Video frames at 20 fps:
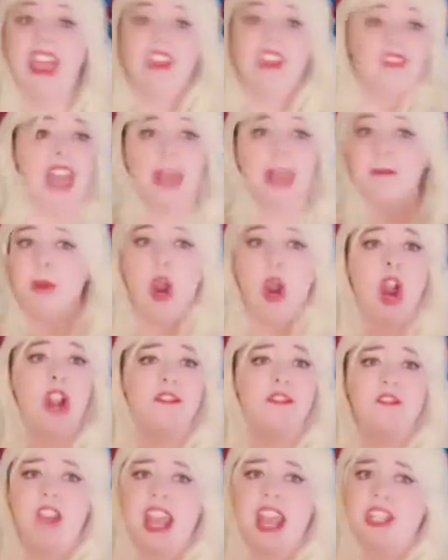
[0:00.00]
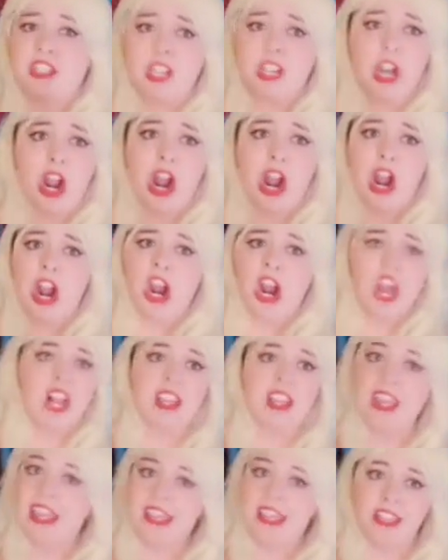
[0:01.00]
That perfect girl
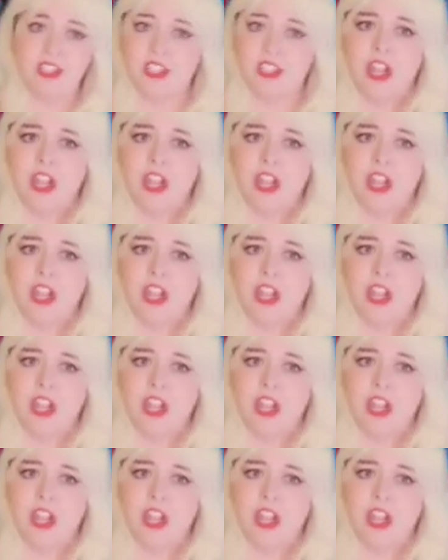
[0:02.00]
is